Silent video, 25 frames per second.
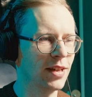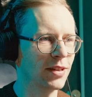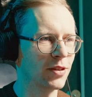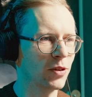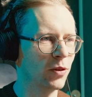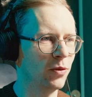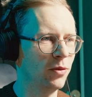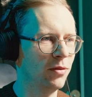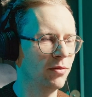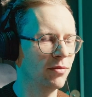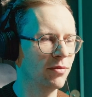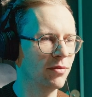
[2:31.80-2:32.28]

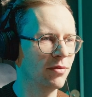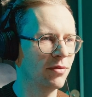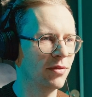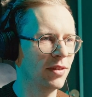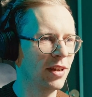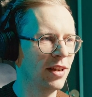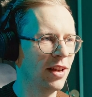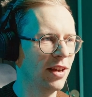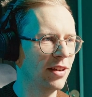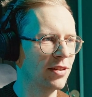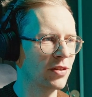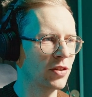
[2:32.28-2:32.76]
That's cool.
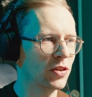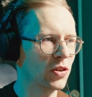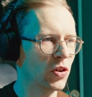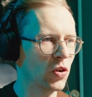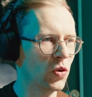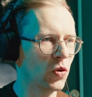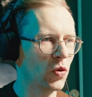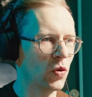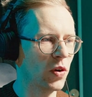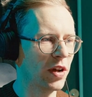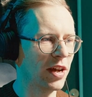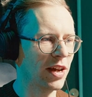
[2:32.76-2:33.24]

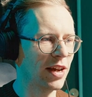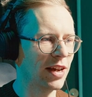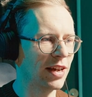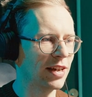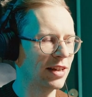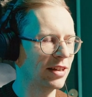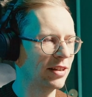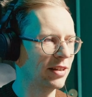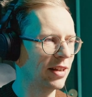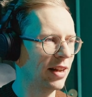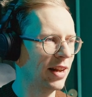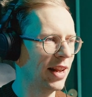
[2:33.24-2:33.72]
So
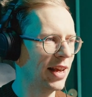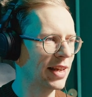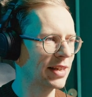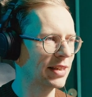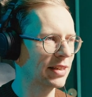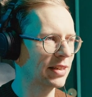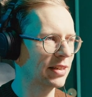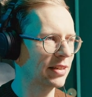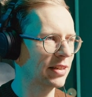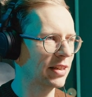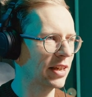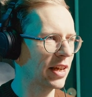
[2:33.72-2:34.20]
the
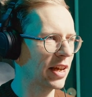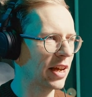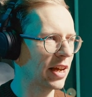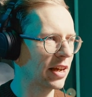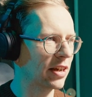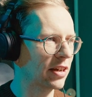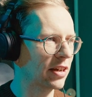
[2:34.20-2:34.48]
last